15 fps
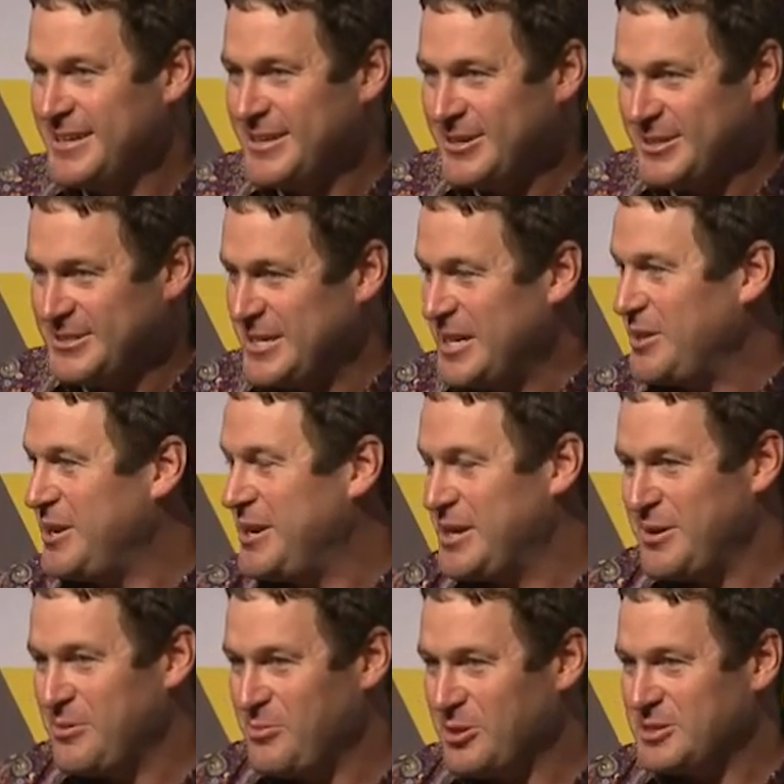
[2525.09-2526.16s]
Because they're looking at
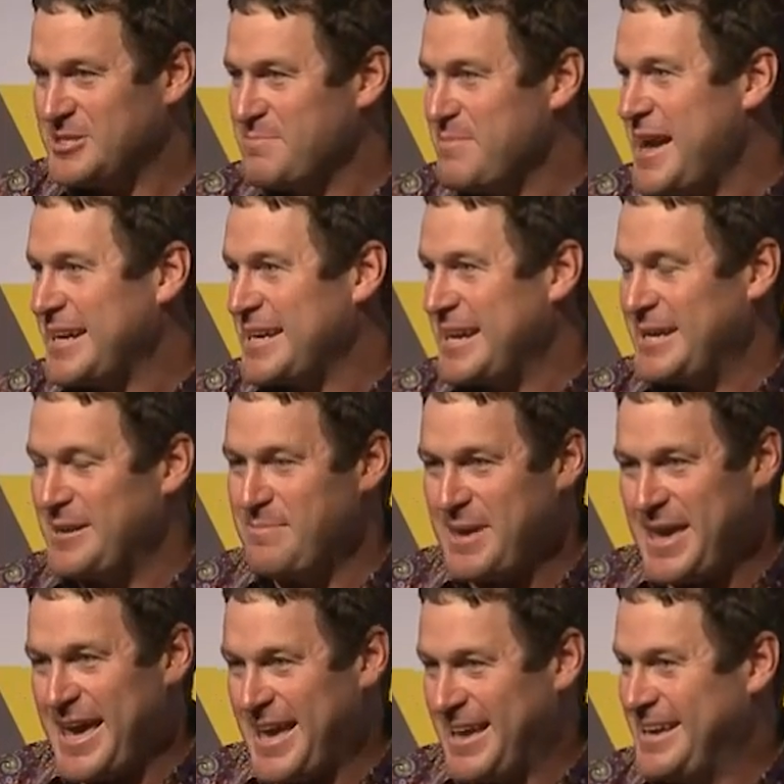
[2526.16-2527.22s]
what's the market going to
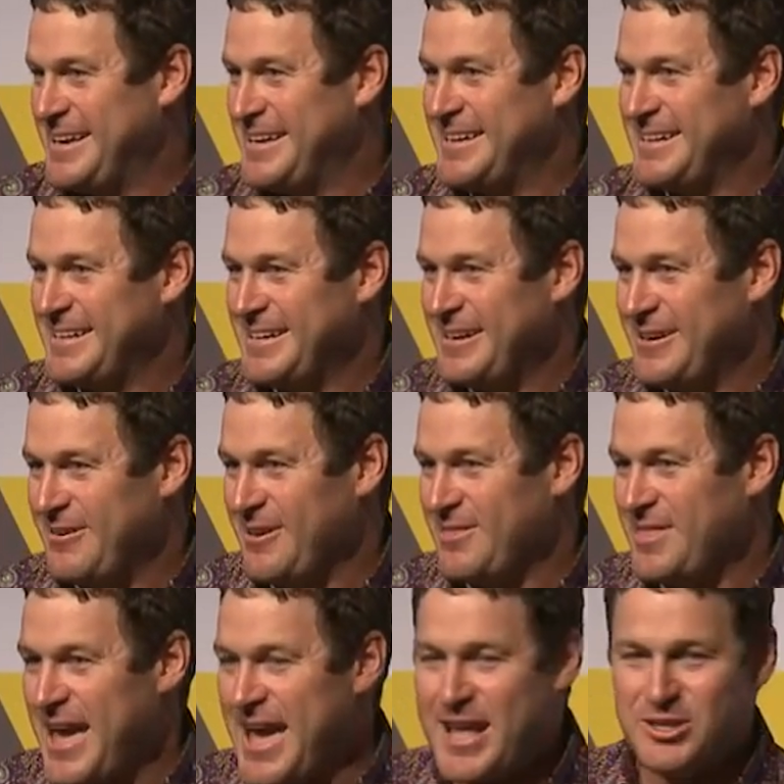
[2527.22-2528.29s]
bear. Right?
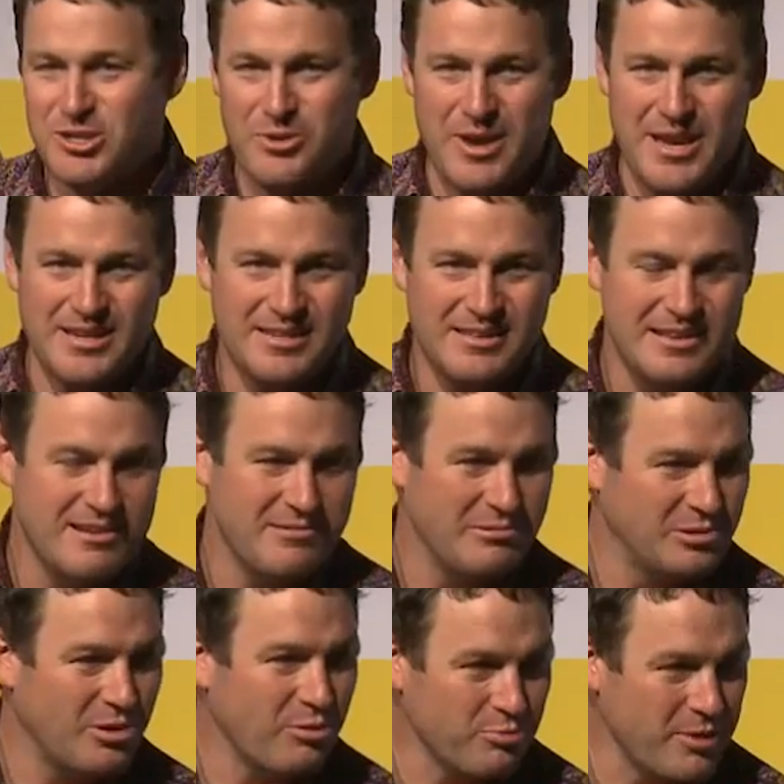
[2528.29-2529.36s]
They are doing, well,
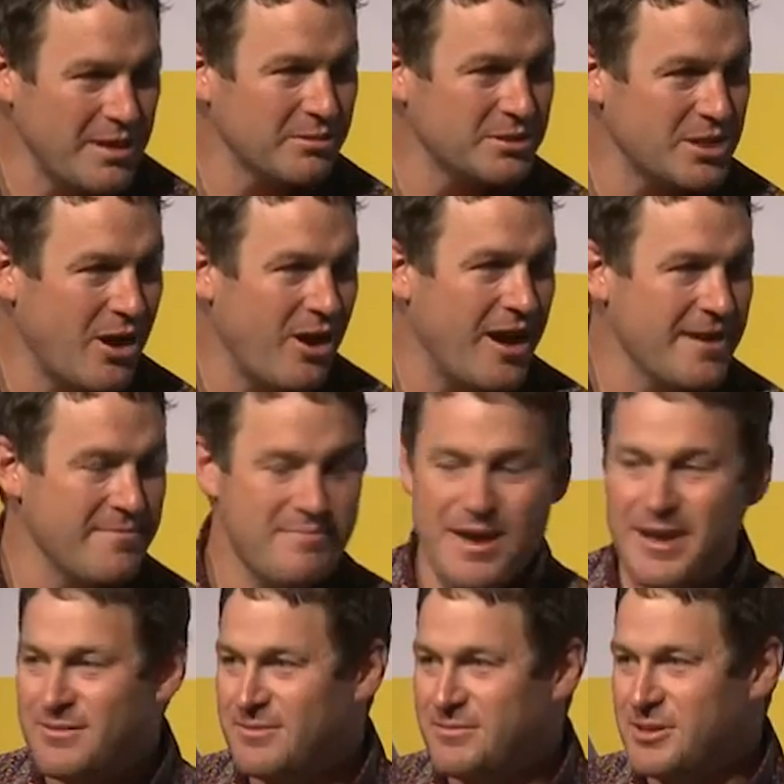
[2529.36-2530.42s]
not real time, but
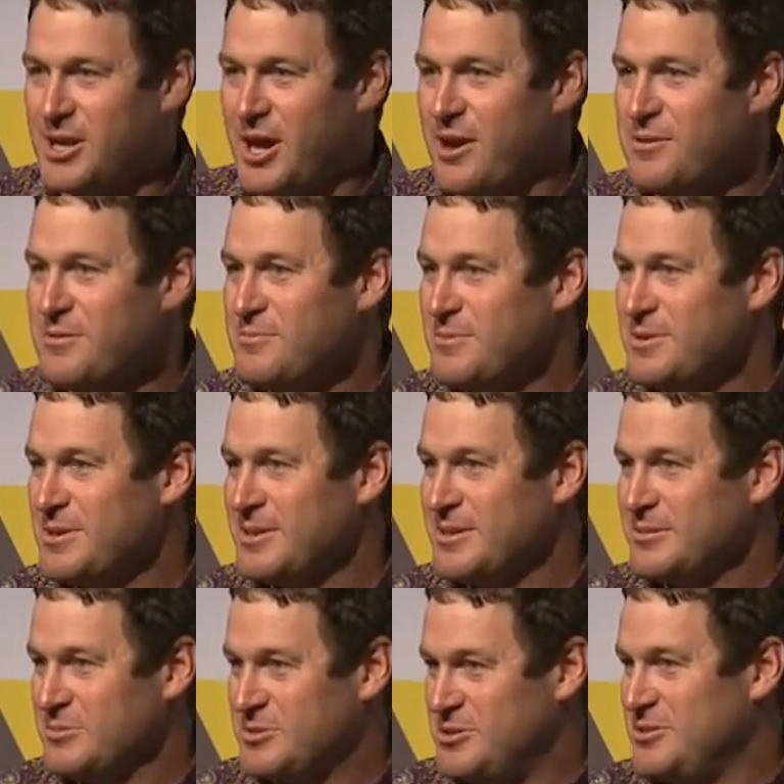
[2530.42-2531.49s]
you know,
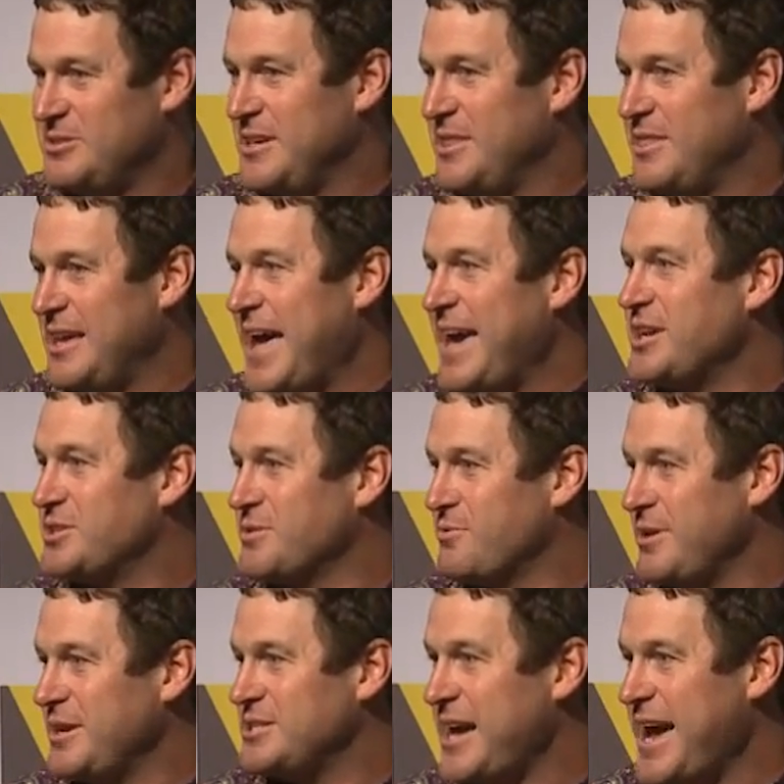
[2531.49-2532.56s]
certainly in the age of
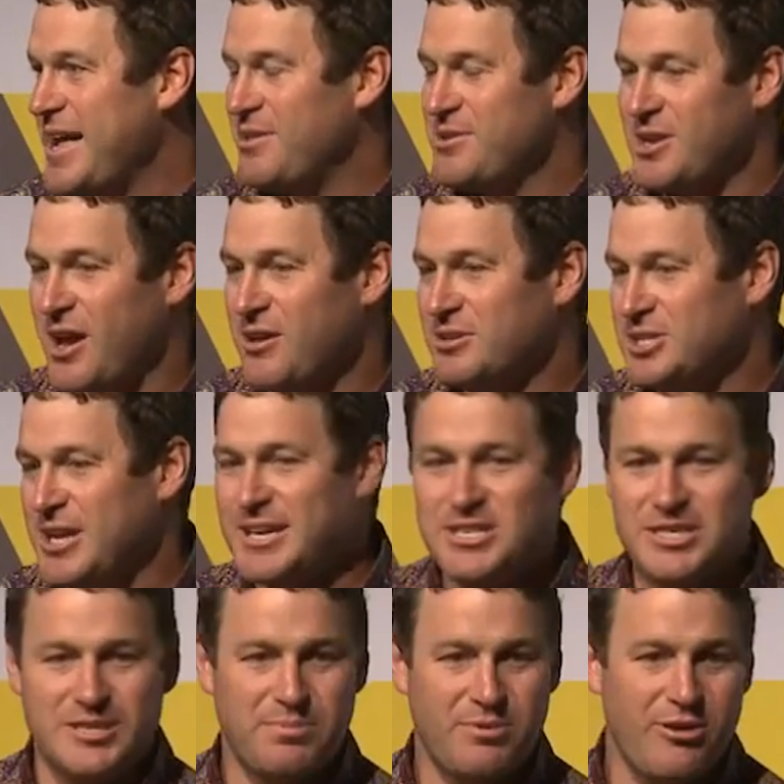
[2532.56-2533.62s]
retail, you know, changing
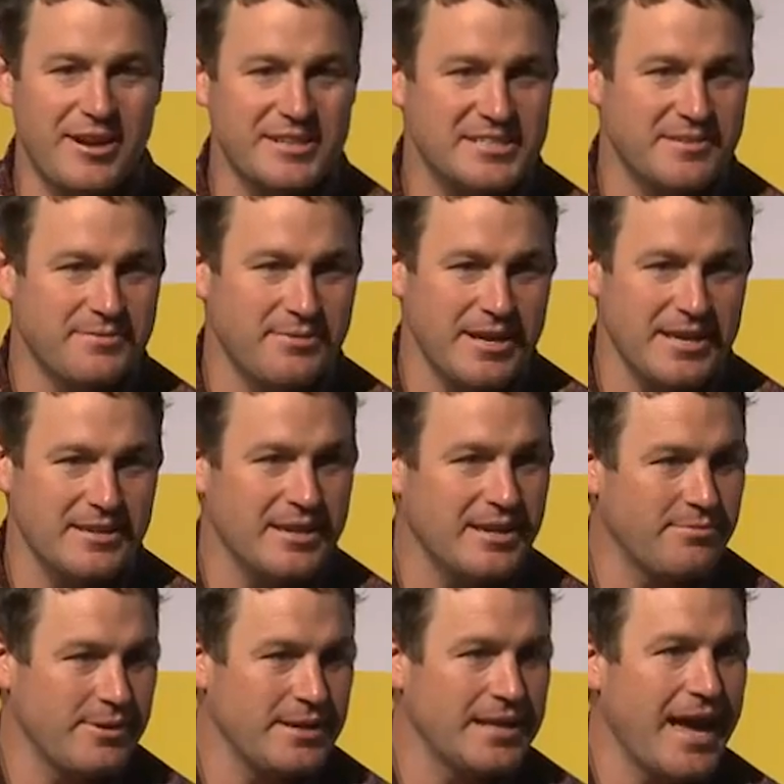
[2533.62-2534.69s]
the price every
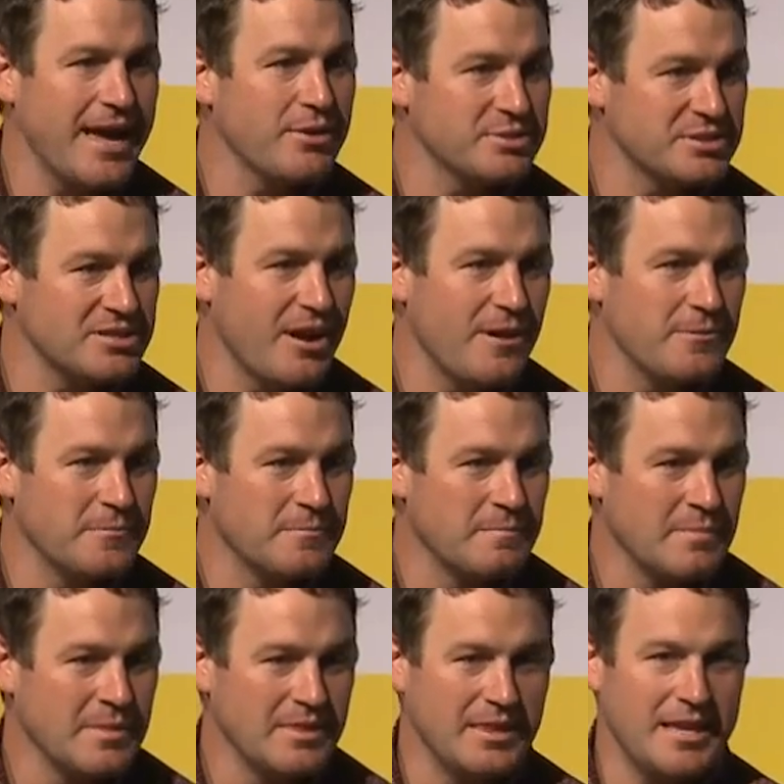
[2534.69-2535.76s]
day or so,
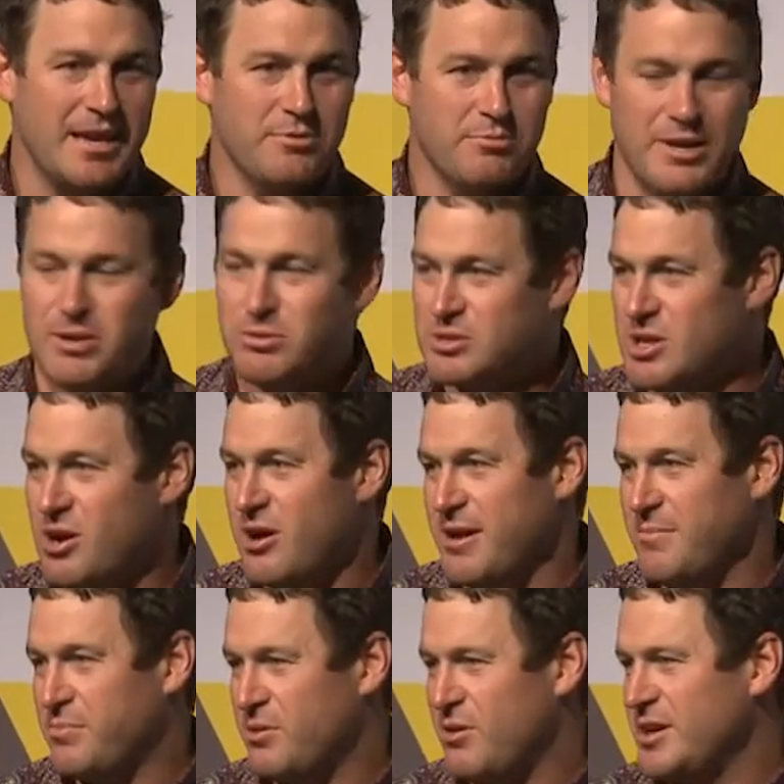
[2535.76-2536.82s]
near real time
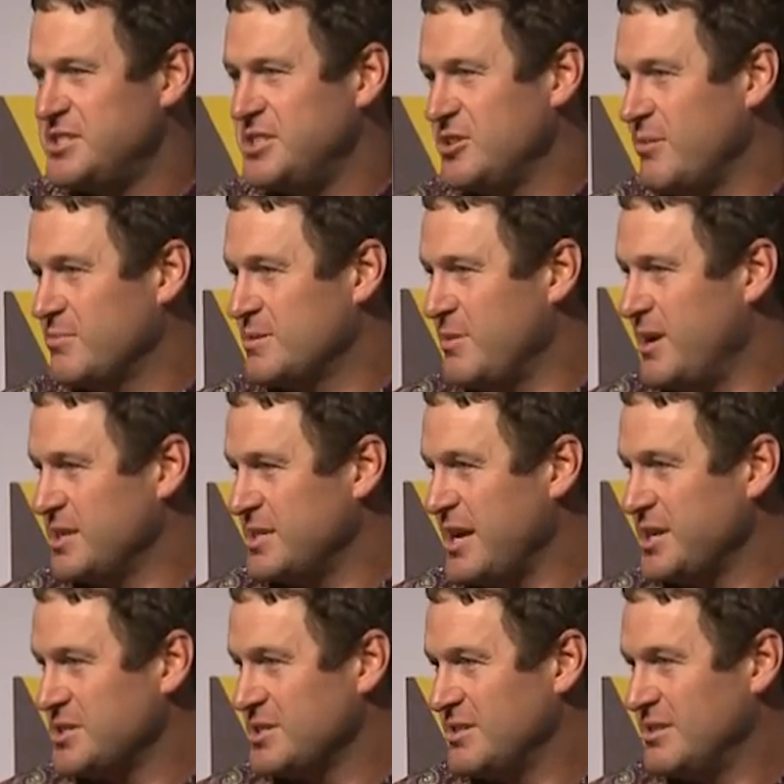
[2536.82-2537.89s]
pricing optimization.